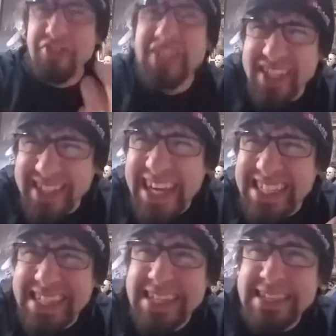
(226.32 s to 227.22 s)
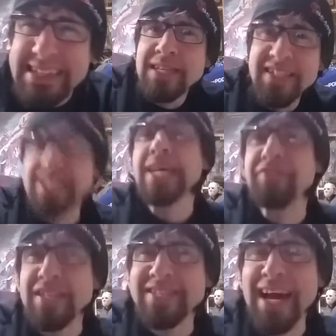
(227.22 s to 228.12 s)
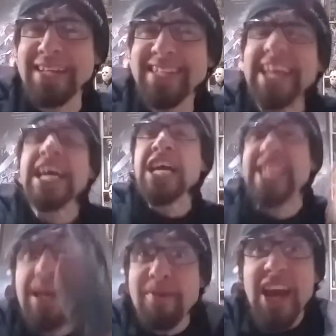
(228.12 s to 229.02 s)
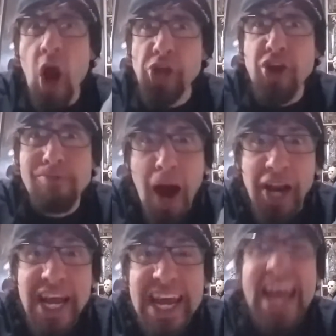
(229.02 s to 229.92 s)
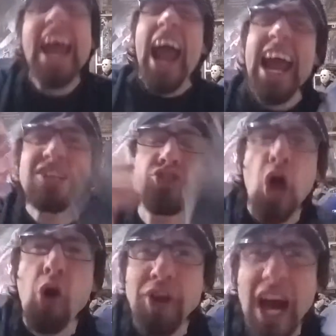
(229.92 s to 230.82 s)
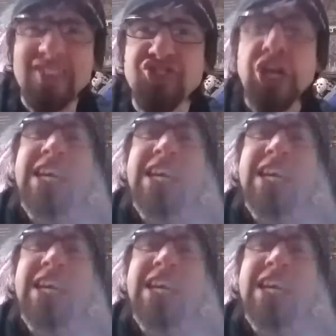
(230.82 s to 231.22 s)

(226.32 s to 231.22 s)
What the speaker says: This is it? Instead, this guy's like, give me all your money and donuts.